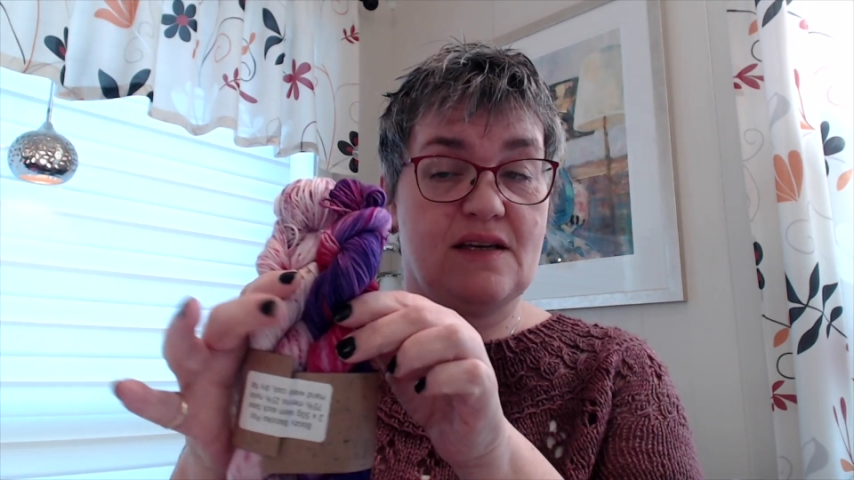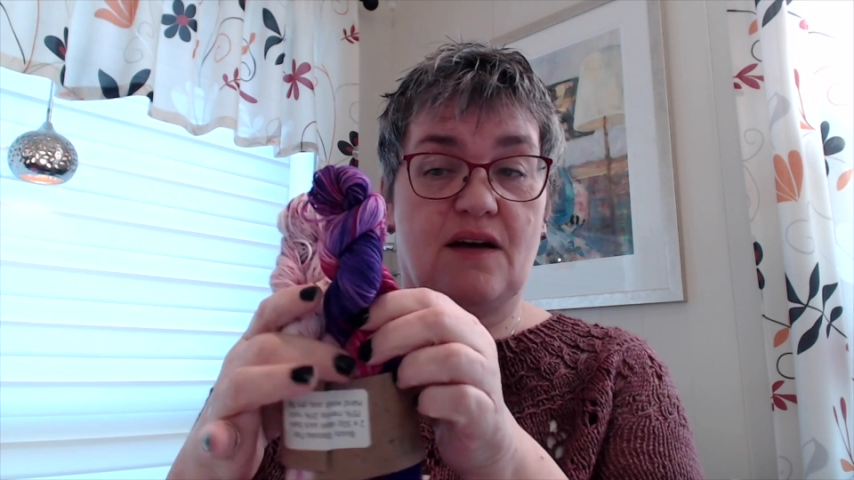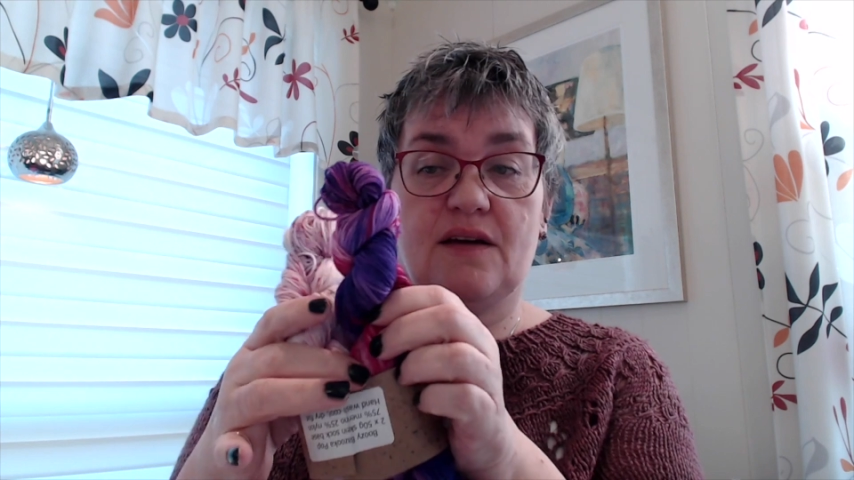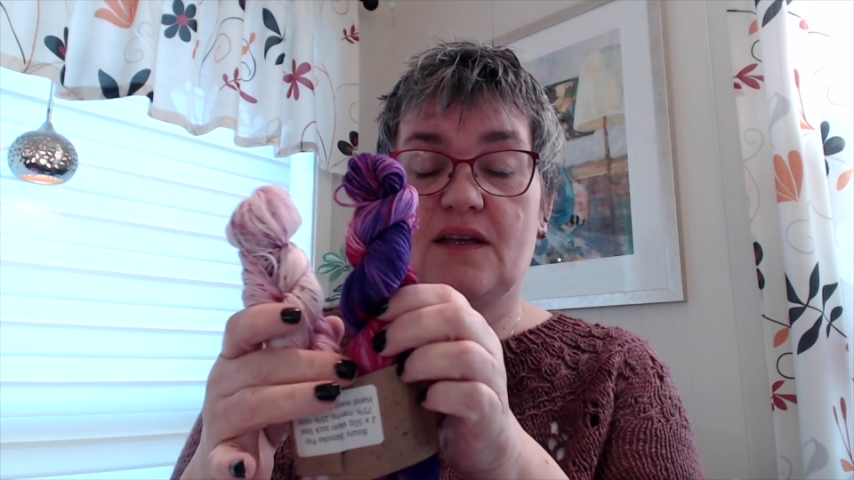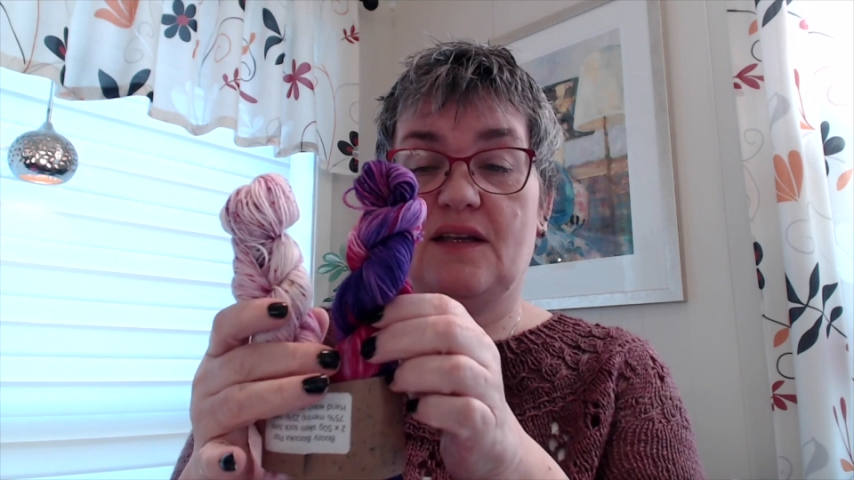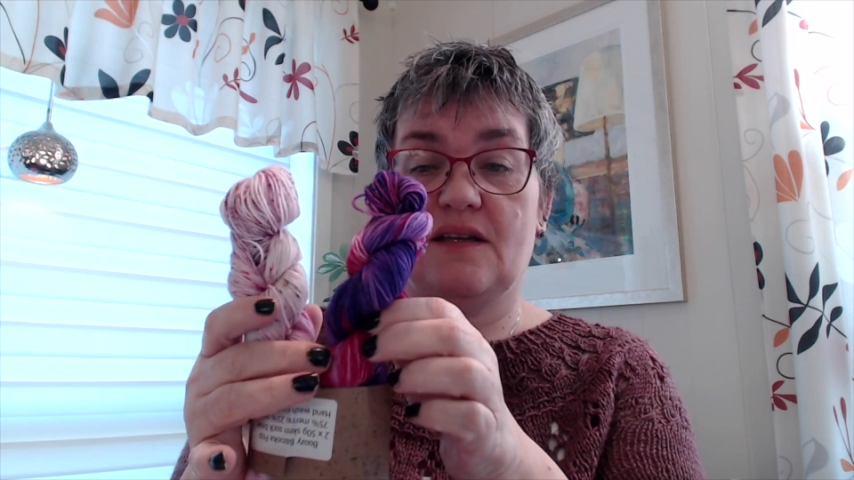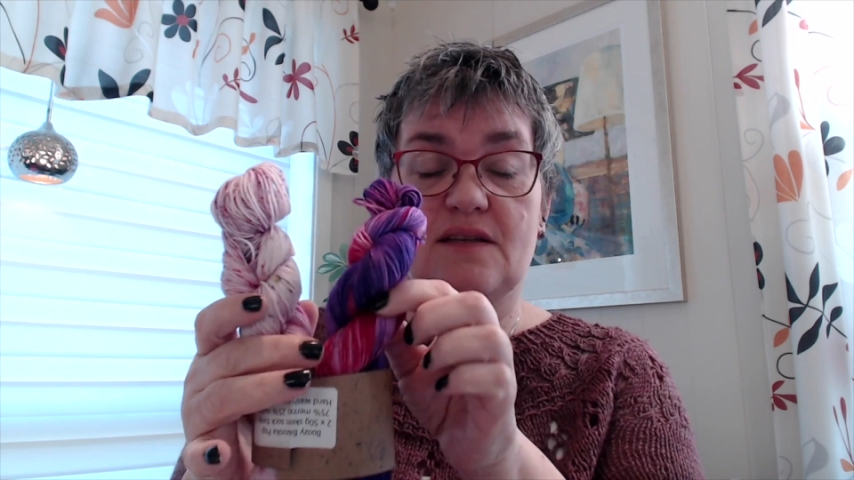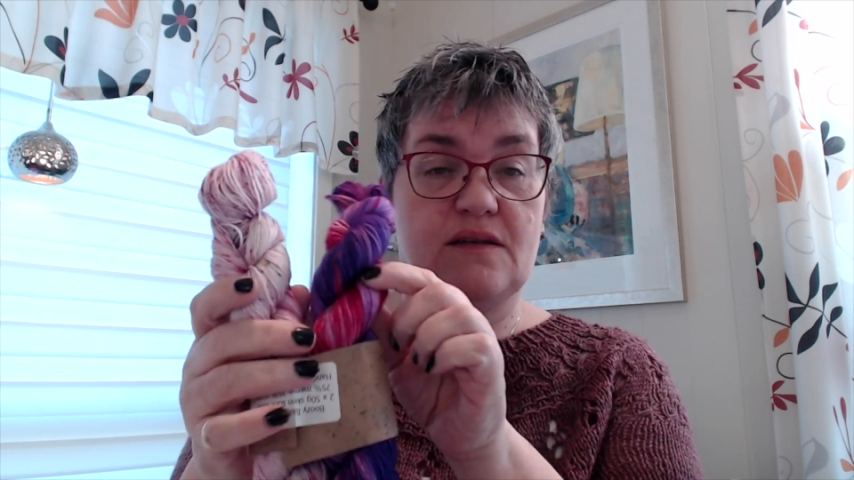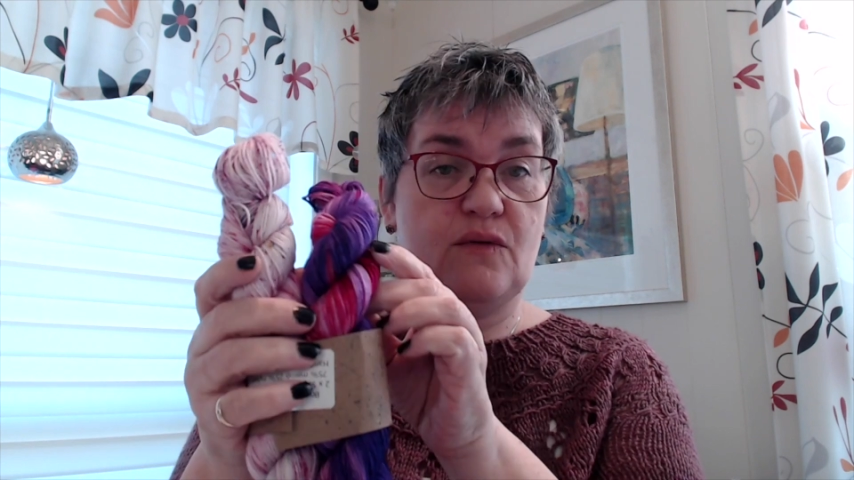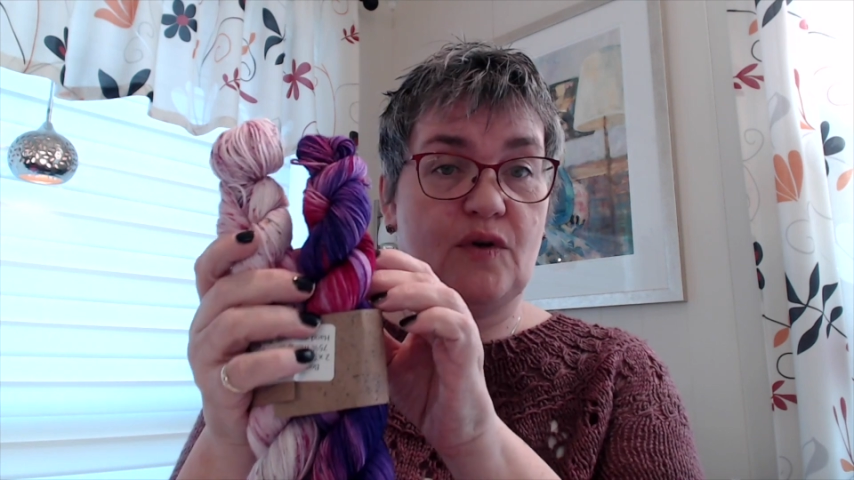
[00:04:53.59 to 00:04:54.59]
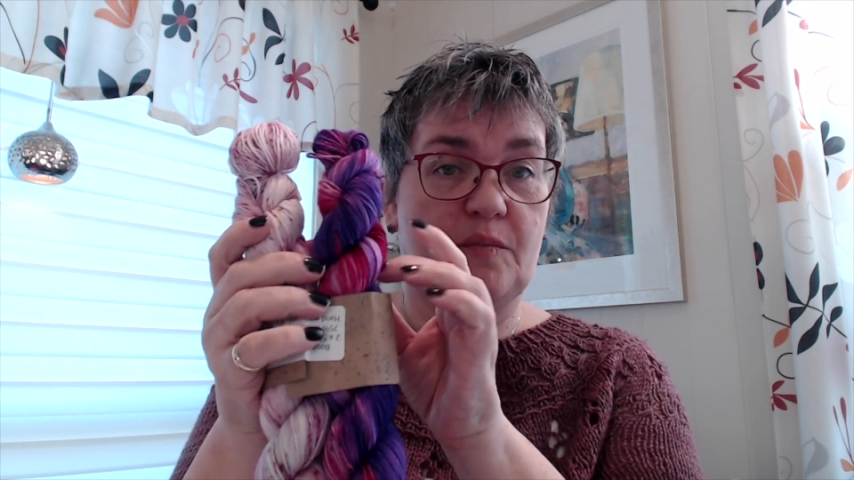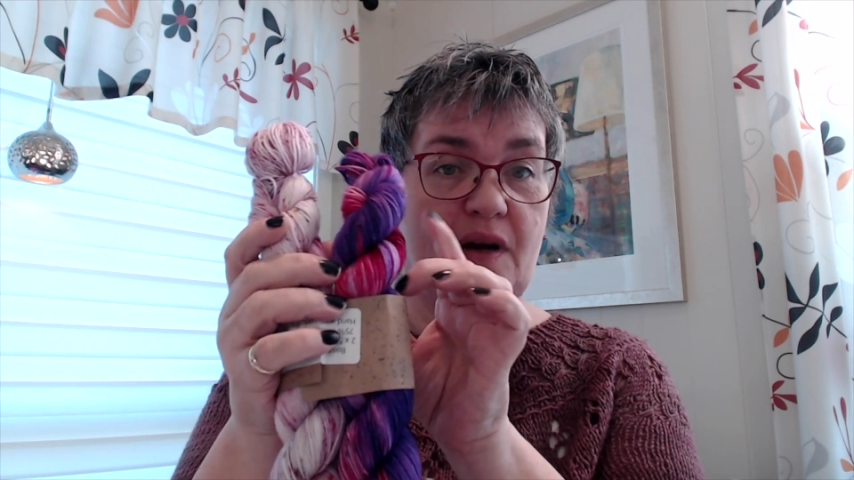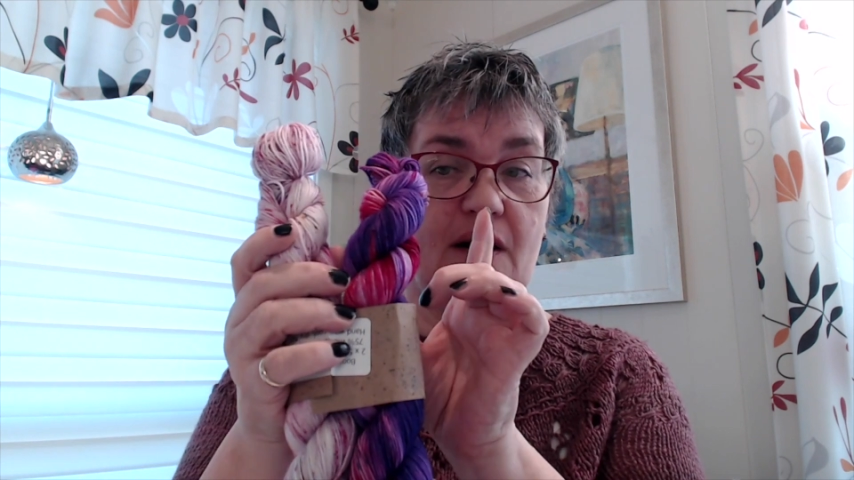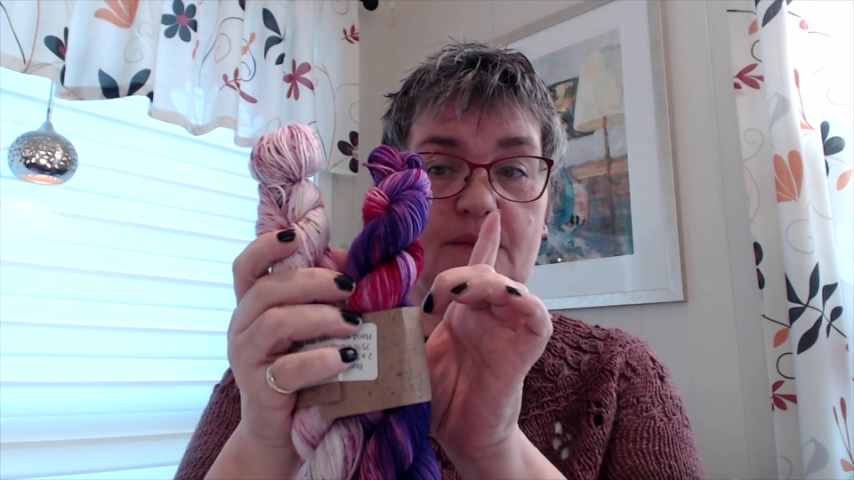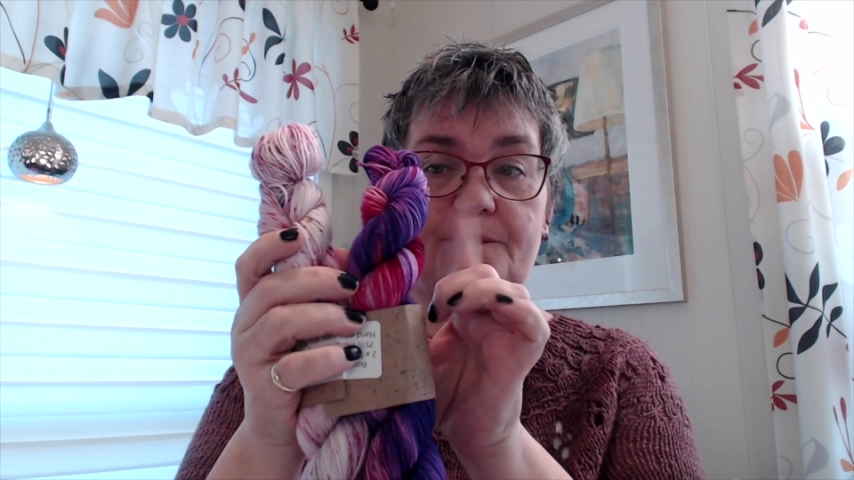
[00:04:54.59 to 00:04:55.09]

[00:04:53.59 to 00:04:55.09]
I can knit 1 pair